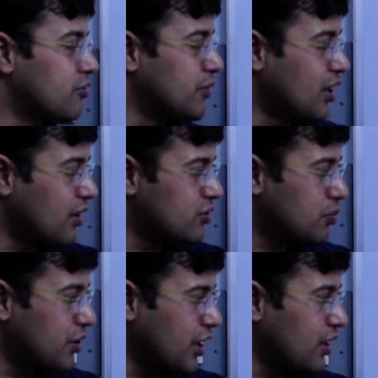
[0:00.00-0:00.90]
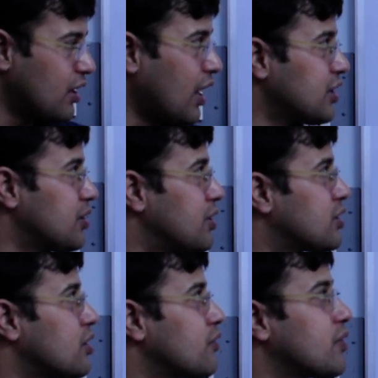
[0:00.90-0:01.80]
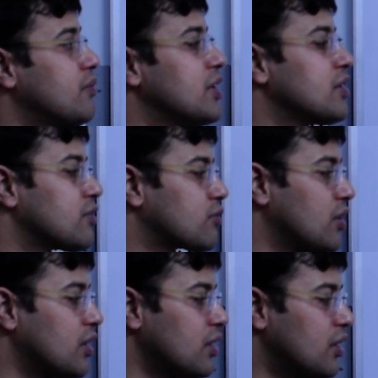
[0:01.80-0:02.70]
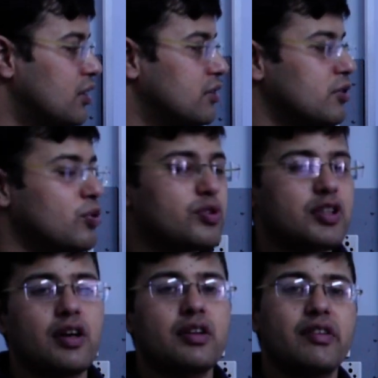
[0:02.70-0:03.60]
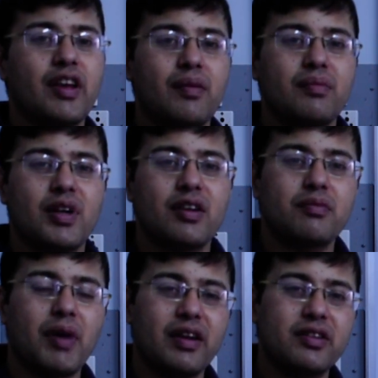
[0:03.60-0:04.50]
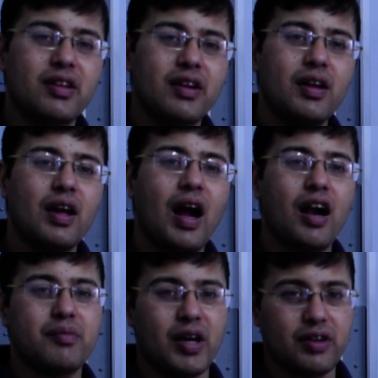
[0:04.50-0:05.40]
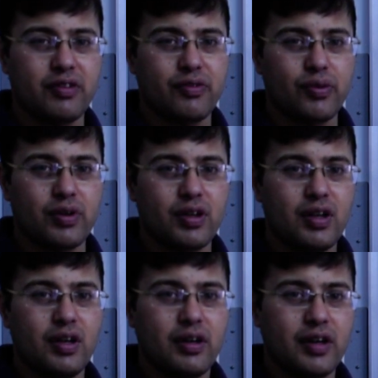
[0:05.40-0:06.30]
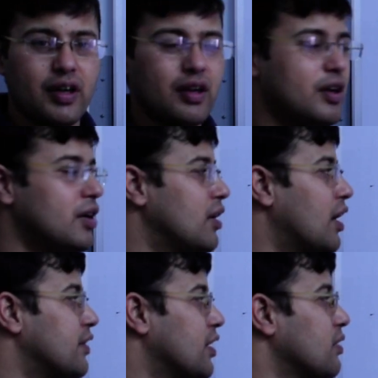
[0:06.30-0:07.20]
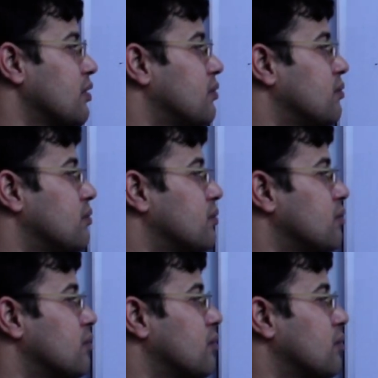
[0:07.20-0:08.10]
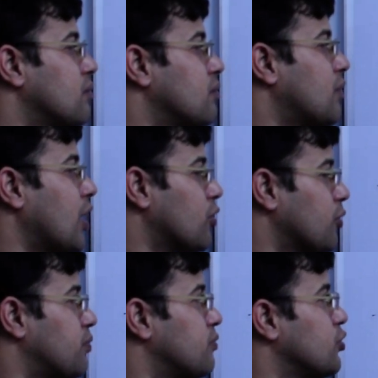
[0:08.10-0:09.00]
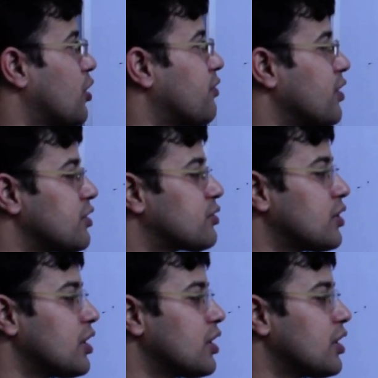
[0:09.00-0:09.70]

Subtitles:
of middle term splitting and the method of completing the square, the roots are same, that is minus 3 and minus 4. Right. And then I hope you have understood